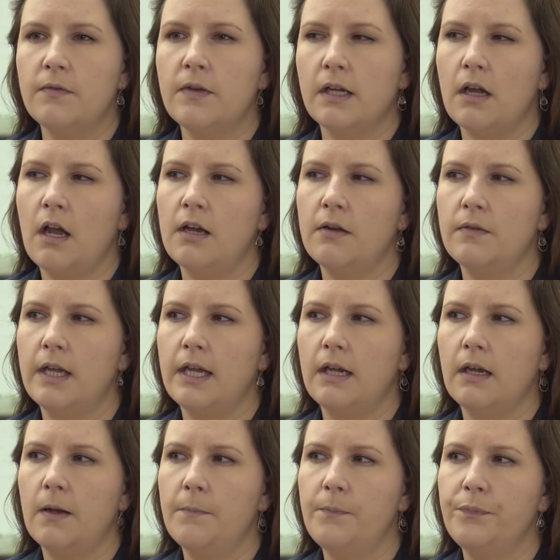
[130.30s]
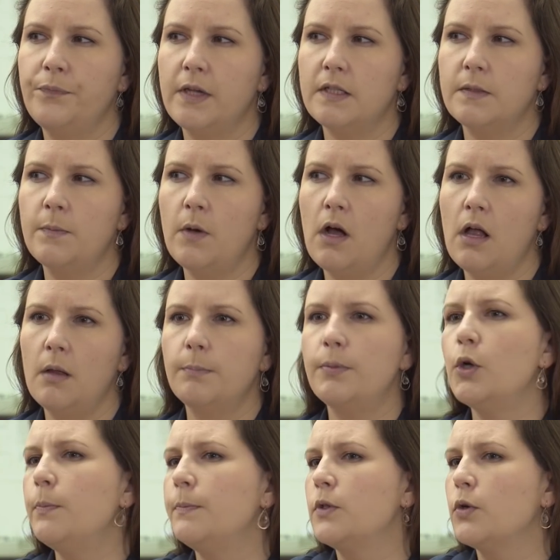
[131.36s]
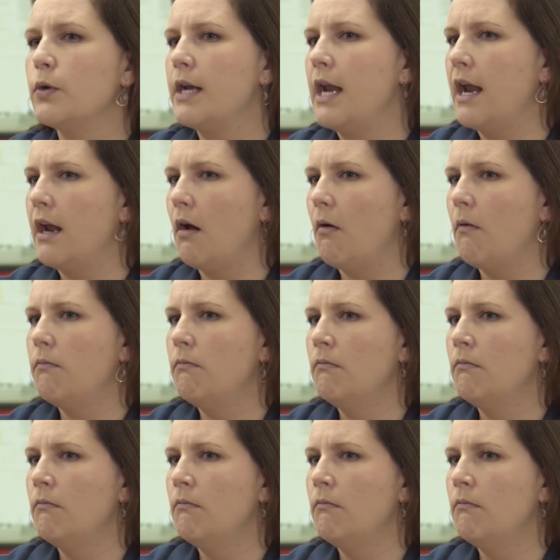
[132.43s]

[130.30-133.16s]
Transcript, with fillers: of it kind of like a small poop tornado